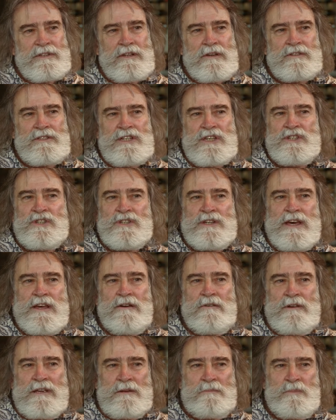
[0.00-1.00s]
you know, teaches how
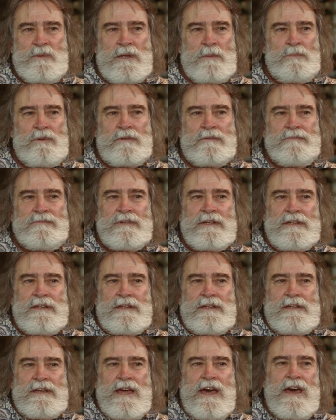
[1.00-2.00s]
to read people,
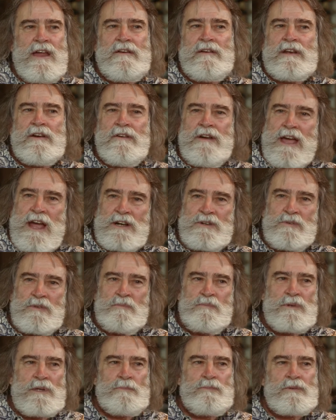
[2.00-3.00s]
how to interact
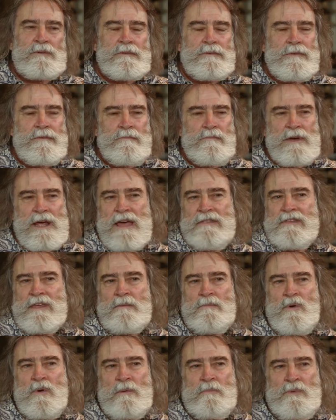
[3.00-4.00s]
with people. But I
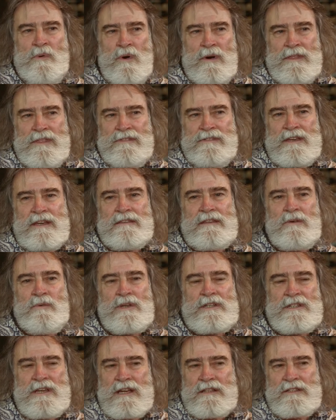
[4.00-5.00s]
think more important thing that
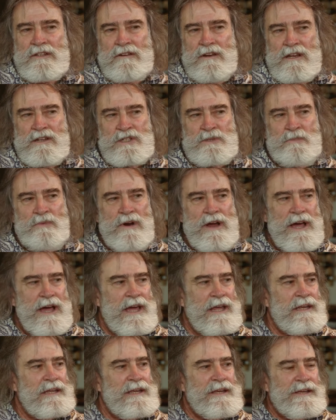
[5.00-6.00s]
we take the greatest
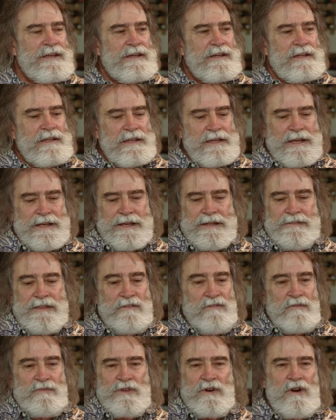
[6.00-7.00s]
pride,
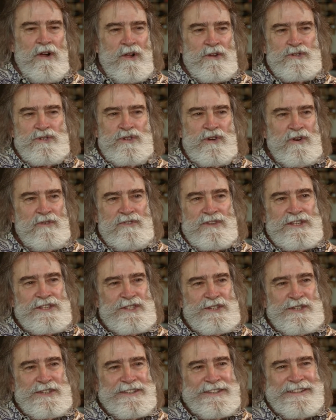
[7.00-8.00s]
they, they're all
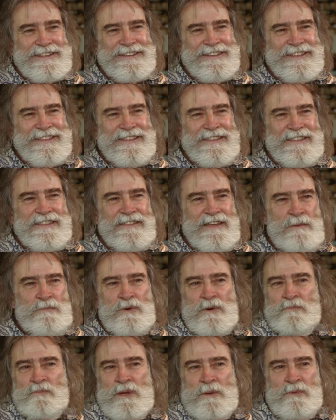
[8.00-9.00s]
servants they
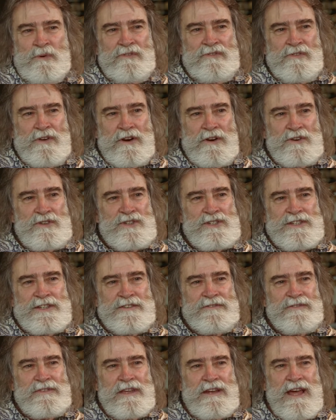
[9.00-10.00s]
put people
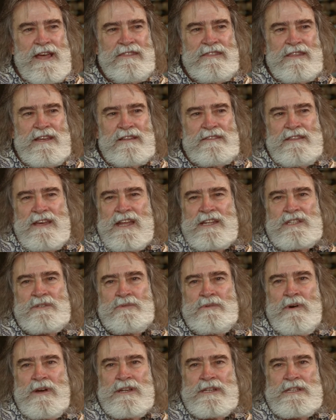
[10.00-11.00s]
first. And I think that's
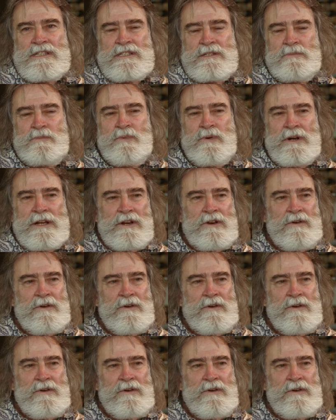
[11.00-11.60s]
what's pretty